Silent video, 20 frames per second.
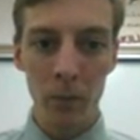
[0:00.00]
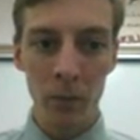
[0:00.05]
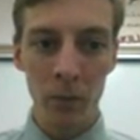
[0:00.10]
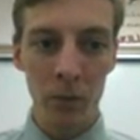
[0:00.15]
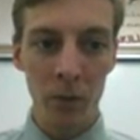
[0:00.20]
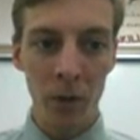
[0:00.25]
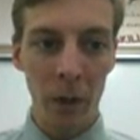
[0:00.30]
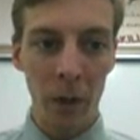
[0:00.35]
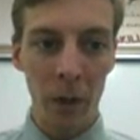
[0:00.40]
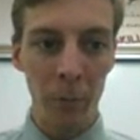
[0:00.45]

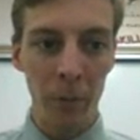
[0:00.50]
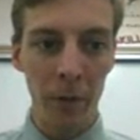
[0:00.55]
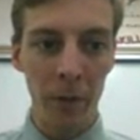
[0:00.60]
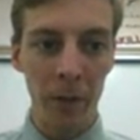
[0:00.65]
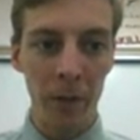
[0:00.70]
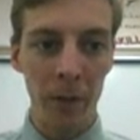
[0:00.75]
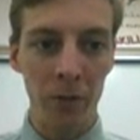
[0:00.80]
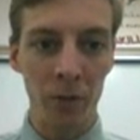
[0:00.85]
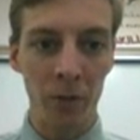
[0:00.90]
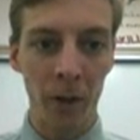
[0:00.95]
Top plane
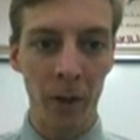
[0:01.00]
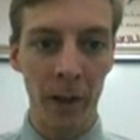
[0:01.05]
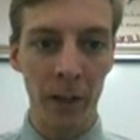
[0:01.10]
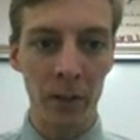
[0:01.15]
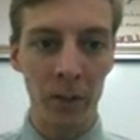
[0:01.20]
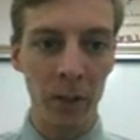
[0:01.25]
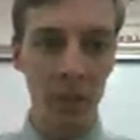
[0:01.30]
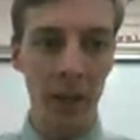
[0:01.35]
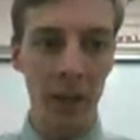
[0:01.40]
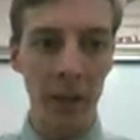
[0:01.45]
is
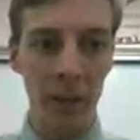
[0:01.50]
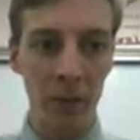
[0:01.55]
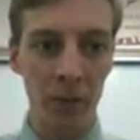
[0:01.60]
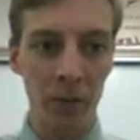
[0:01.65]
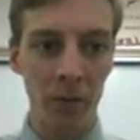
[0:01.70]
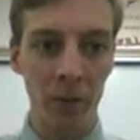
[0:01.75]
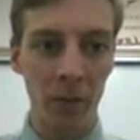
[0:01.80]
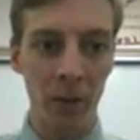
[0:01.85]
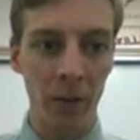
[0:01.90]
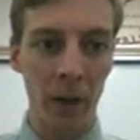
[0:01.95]
selected. Now
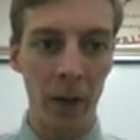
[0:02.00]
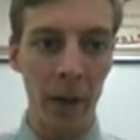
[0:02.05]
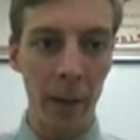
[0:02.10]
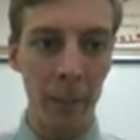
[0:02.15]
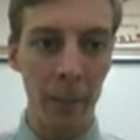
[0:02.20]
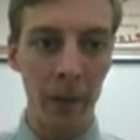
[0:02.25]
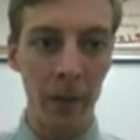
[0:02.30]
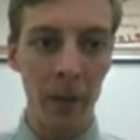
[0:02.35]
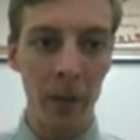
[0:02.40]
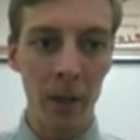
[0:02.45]
it's
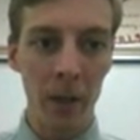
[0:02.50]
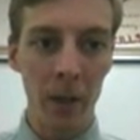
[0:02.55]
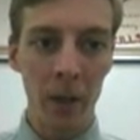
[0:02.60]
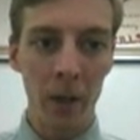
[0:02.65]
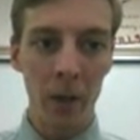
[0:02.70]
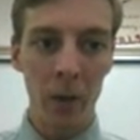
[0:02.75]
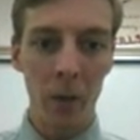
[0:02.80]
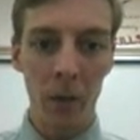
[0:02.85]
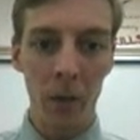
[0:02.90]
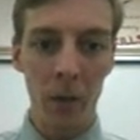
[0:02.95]
happy.
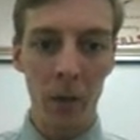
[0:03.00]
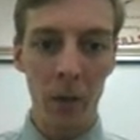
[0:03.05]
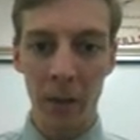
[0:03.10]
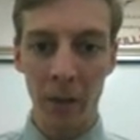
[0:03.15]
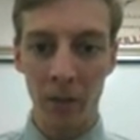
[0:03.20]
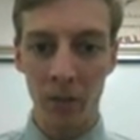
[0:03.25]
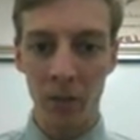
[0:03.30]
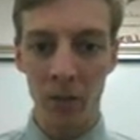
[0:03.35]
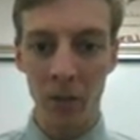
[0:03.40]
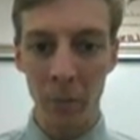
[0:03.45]
We're going to make a
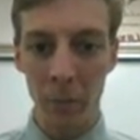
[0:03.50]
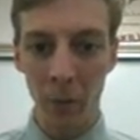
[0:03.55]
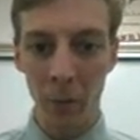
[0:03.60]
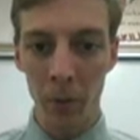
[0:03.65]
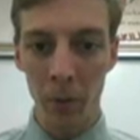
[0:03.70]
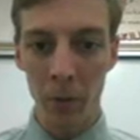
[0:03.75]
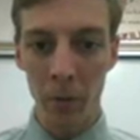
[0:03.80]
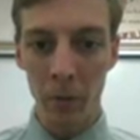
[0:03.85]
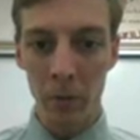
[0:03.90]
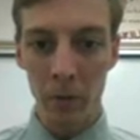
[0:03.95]

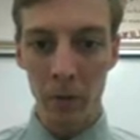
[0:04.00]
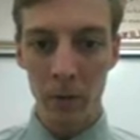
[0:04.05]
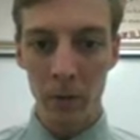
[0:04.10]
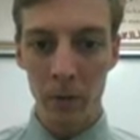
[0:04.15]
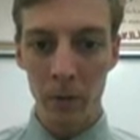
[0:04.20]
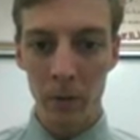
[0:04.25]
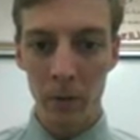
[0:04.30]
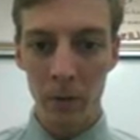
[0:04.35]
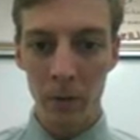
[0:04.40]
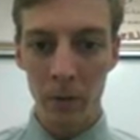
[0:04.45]
simple
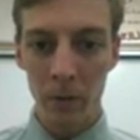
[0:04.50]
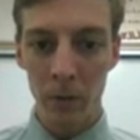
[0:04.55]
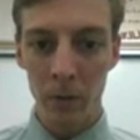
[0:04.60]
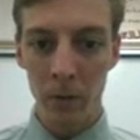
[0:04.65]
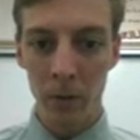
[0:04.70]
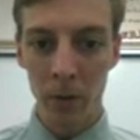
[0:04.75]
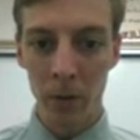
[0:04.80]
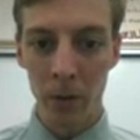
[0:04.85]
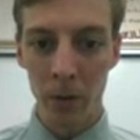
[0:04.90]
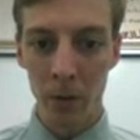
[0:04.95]

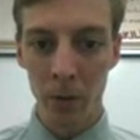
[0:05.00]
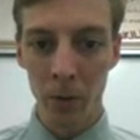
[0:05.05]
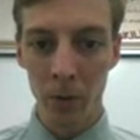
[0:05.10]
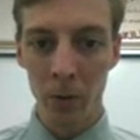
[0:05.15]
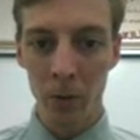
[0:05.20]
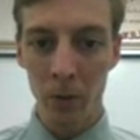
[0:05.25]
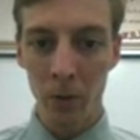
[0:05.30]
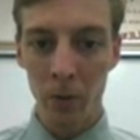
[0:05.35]
little